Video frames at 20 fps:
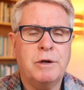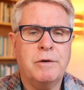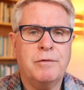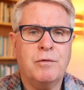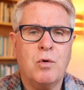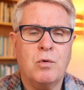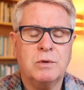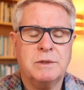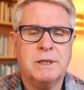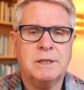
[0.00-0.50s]
And
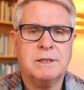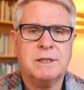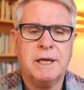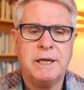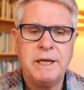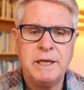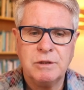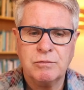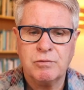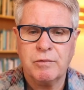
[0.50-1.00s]
of course, the
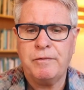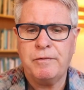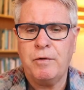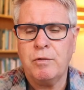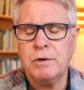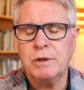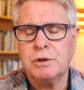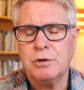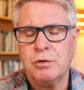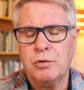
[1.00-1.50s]
city he's
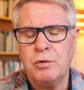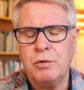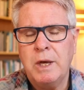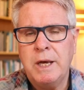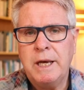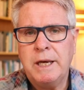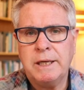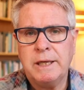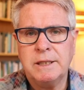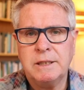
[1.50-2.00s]
referring to
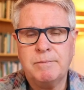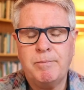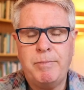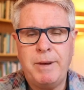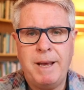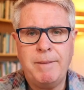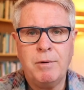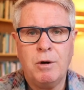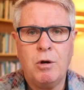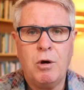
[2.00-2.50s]
is
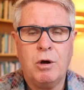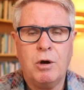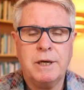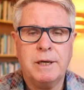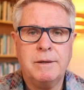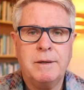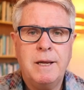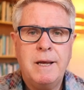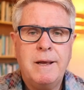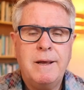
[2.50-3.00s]
Babylon,
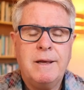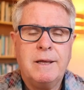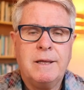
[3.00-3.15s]
and